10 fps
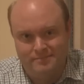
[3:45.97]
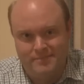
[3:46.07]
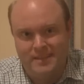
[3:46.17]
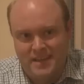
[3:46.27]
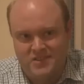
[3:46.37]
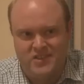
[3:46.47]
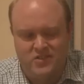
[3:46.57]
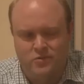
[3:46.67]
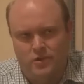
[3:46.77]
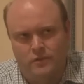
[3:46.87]
in that
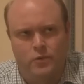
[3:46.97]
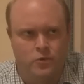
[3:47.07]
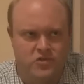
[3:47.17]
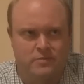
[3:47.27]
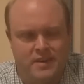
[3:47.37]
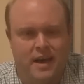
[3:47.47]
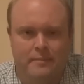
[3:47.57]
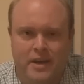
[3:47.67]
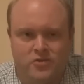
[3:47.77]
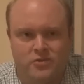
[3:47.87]
sense, although of course a car
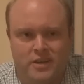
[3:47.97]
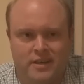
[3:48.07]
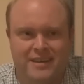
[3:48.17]
battery uh,